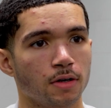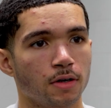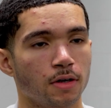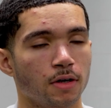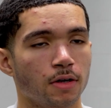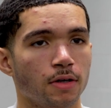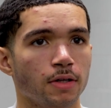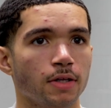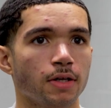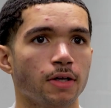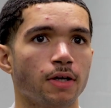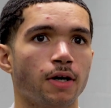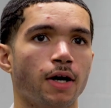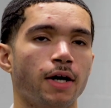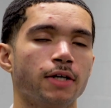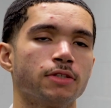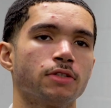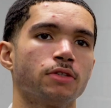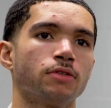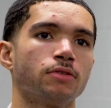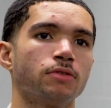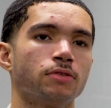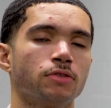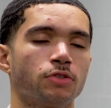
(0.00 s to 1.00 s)

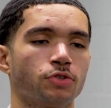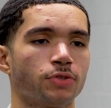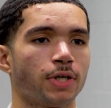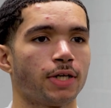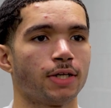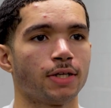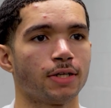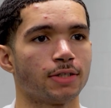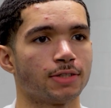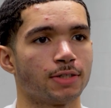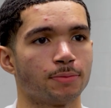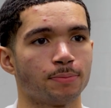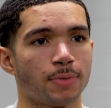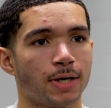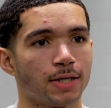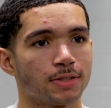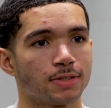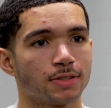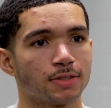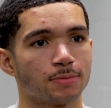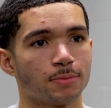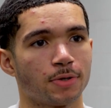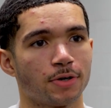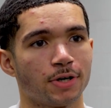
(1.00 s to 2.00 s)
iZone's training has
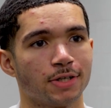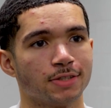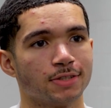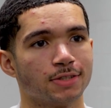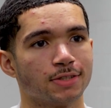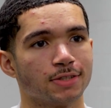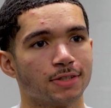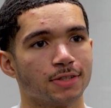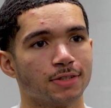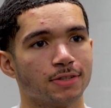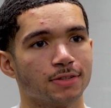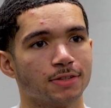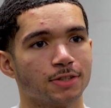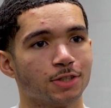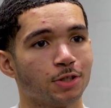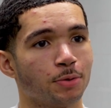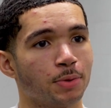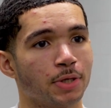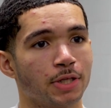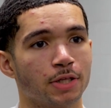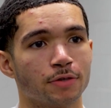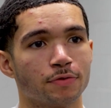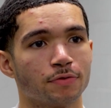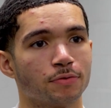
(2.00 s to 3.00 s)
impacted my racing in so
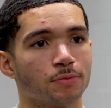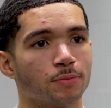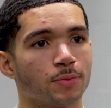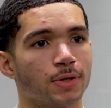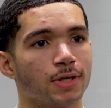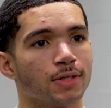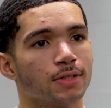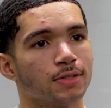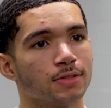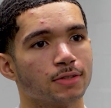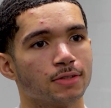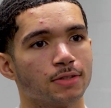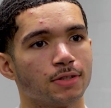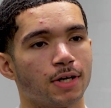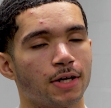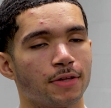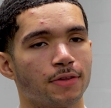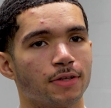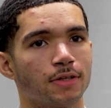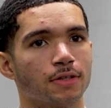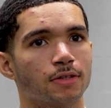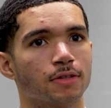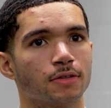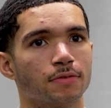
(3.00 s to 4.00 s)
many different ways.
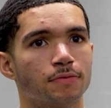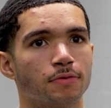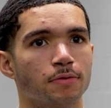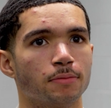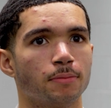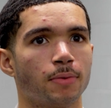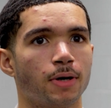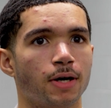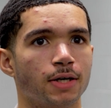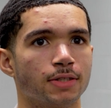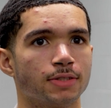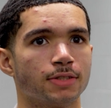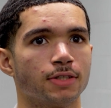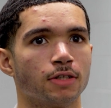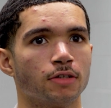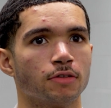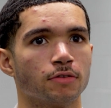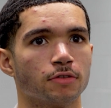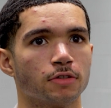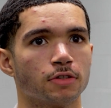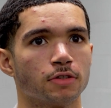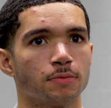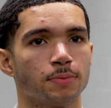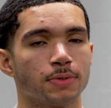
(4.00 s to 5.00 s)
I think for
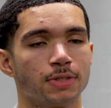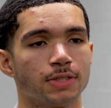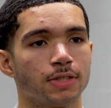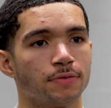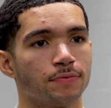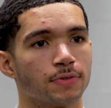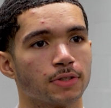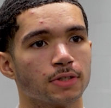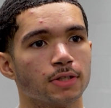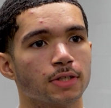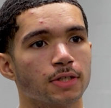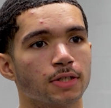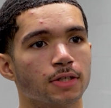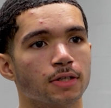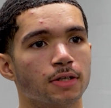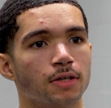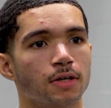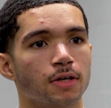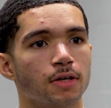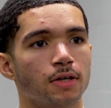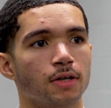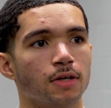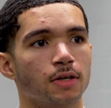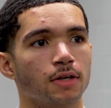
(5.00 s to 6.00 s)
myself specifically,
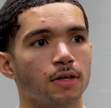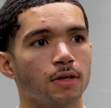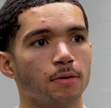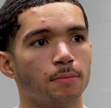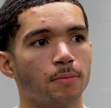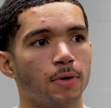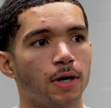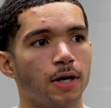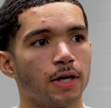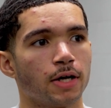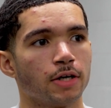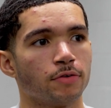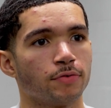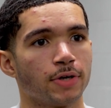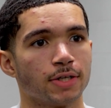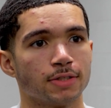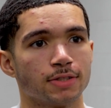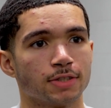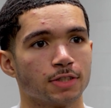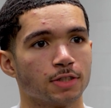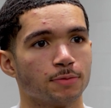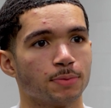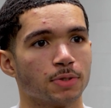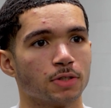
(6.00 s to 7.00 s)
my
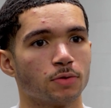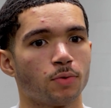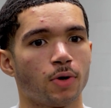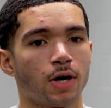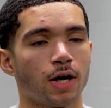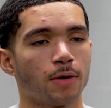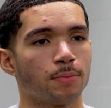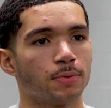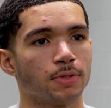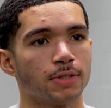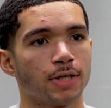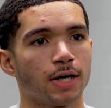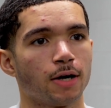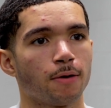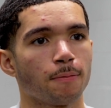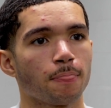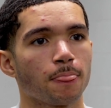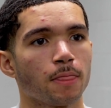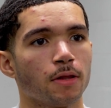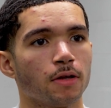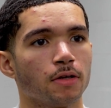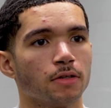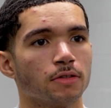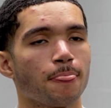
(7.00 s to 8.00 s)
racing has been quite up and down.
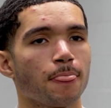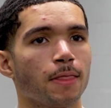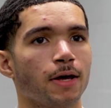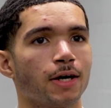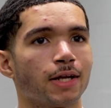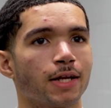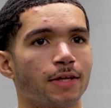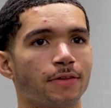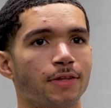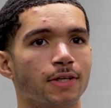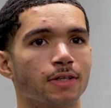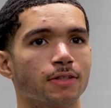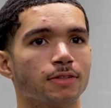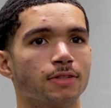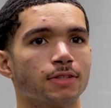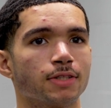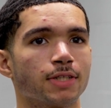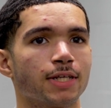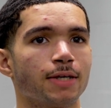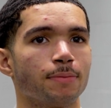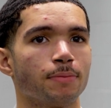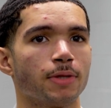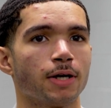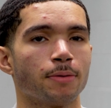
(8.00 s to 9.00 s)
And I think
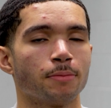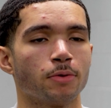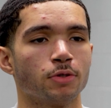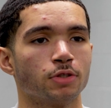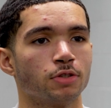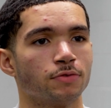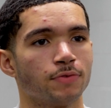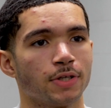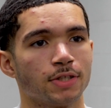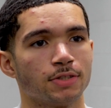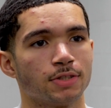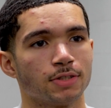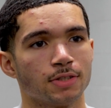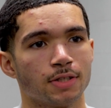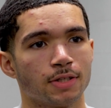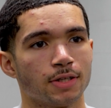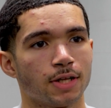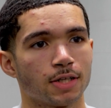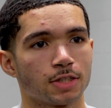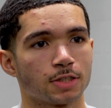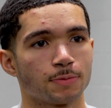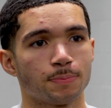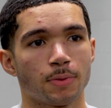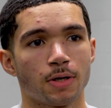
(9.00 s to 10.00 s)
to keep that motivation and
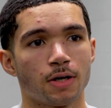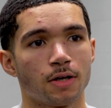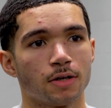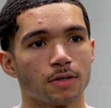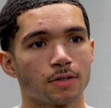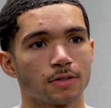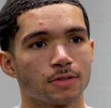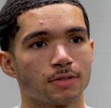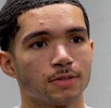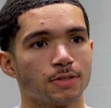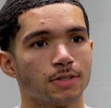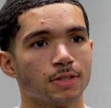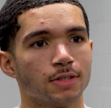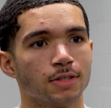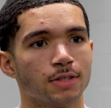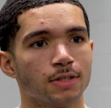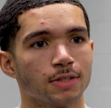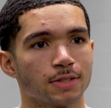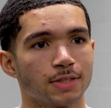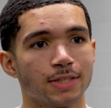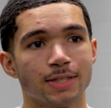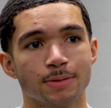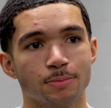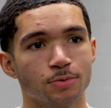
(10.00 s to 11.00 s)
that spark
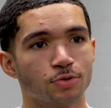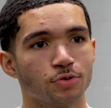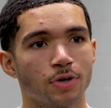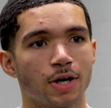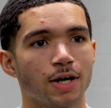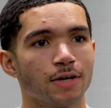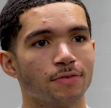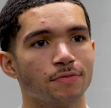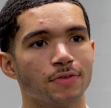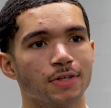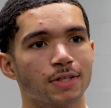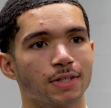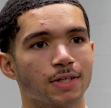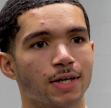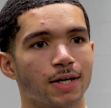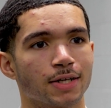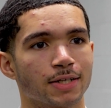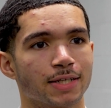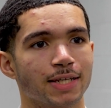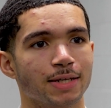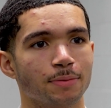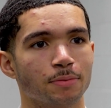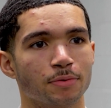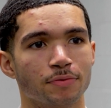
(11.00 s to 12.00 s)
to keep driving
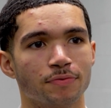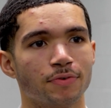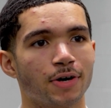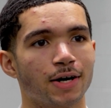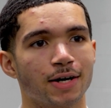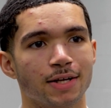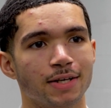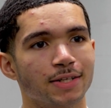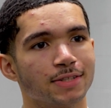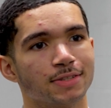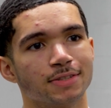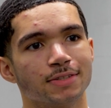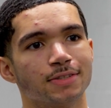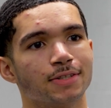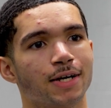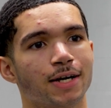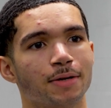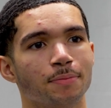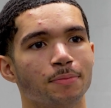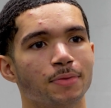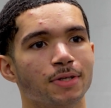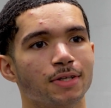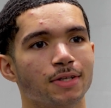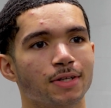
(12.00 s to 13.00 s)
and keep the fire lit
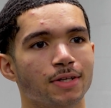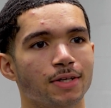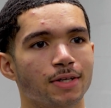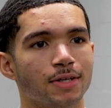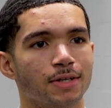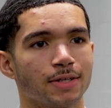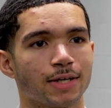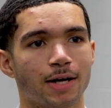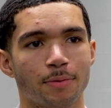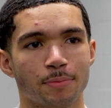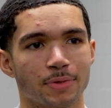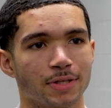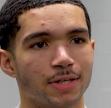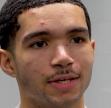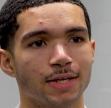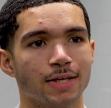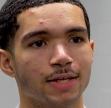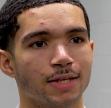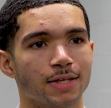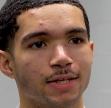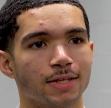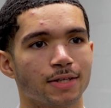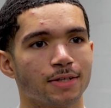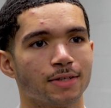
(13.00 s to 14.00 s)
inside me, coming
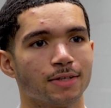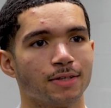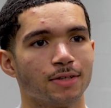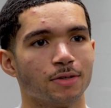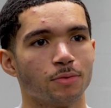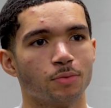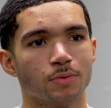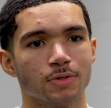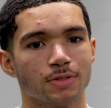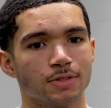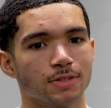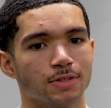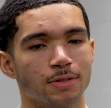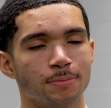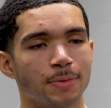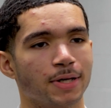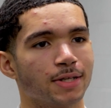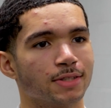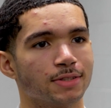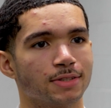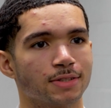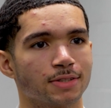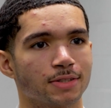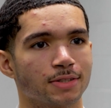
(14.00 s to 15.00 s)
here was
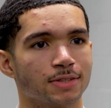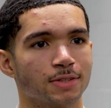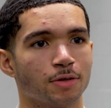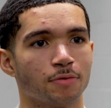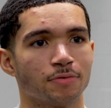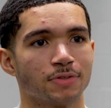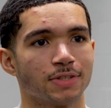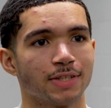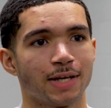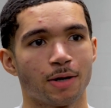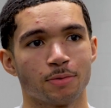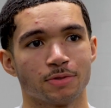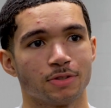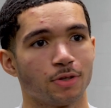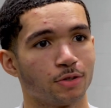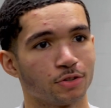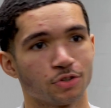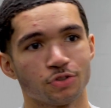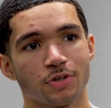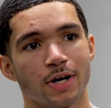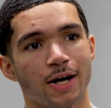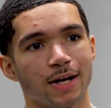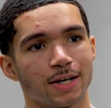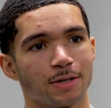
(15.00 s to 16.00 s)
amazing, because obviously I wasn't
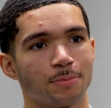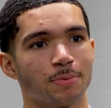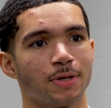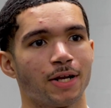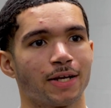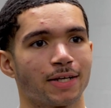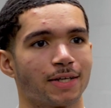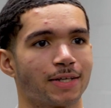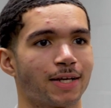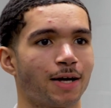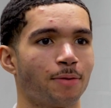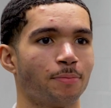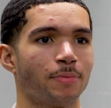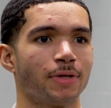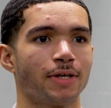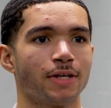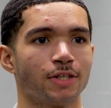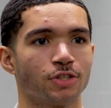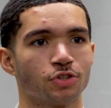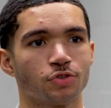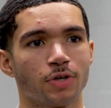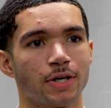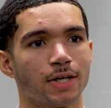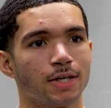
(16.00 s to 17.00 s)
on track, but I could come
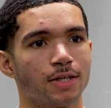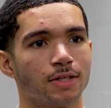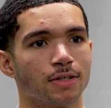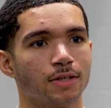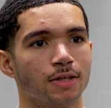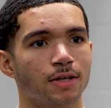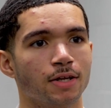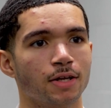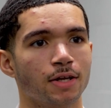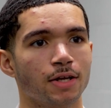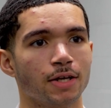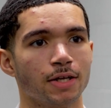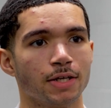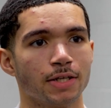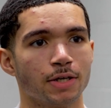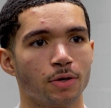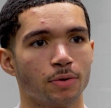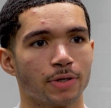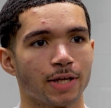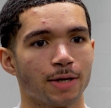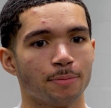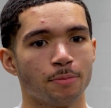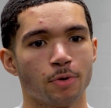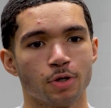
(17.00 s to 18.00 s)
here, train, you
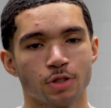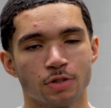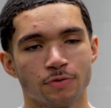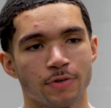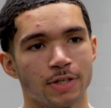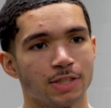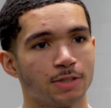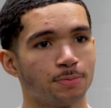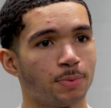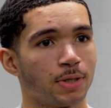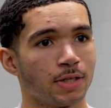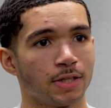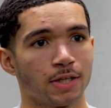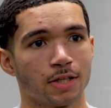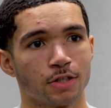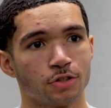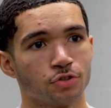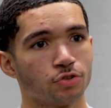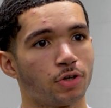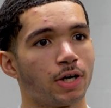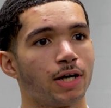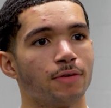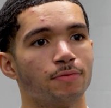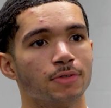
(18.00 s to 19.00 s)
know, get motivated by the other
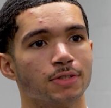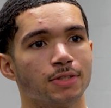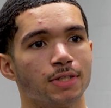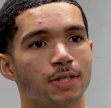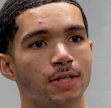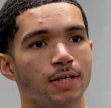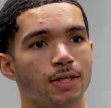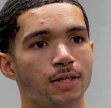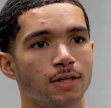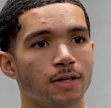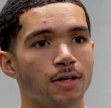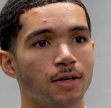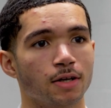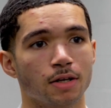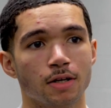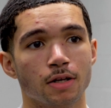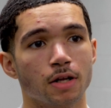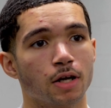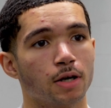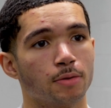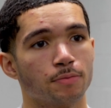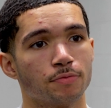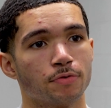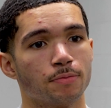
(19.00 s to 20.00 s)
drivers here,
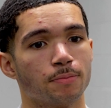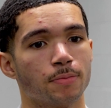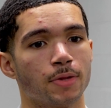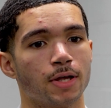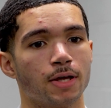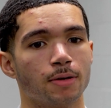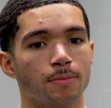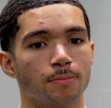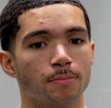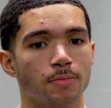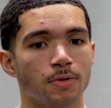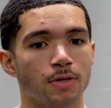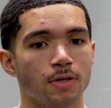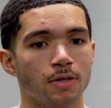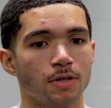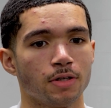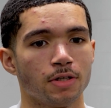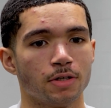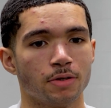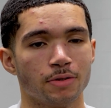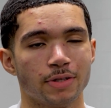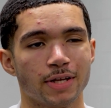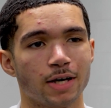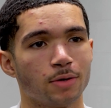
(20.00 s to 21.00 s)
learn from them,
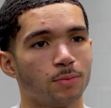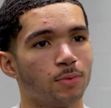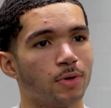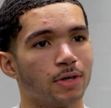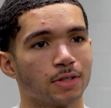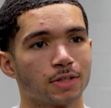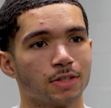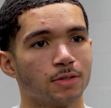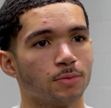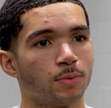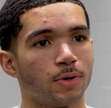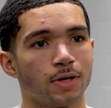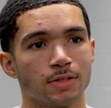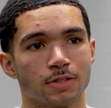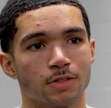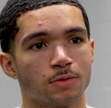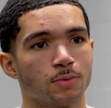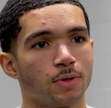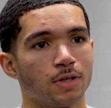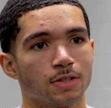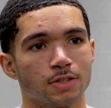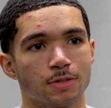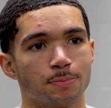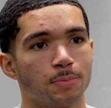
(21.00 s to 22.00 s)
you know, networking wise
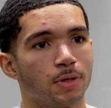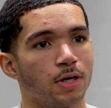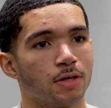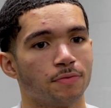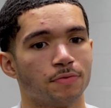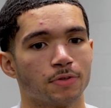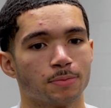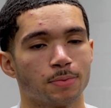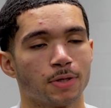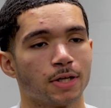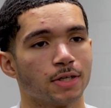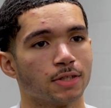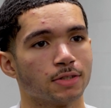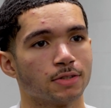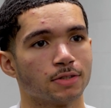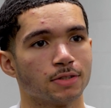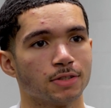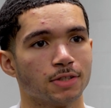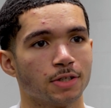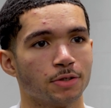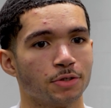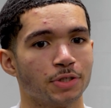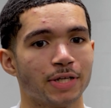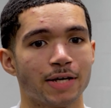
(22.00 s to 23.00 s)
as well, it's a perfect
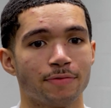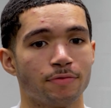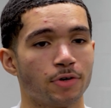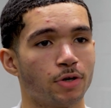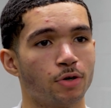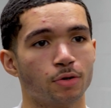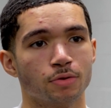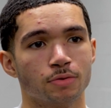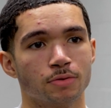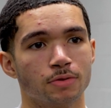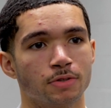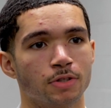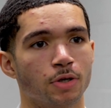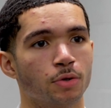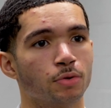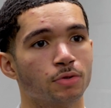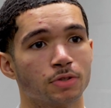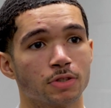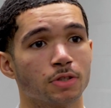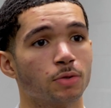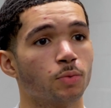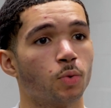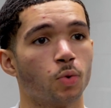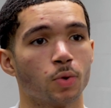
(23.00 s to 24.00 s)
place. You know, you never know
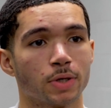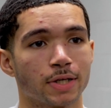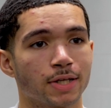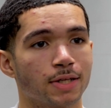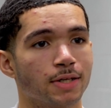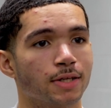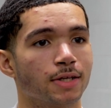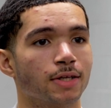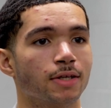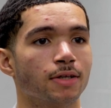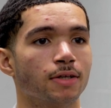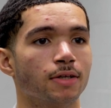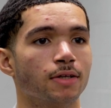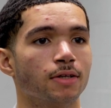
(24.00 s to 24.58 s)
who's going to walk in here.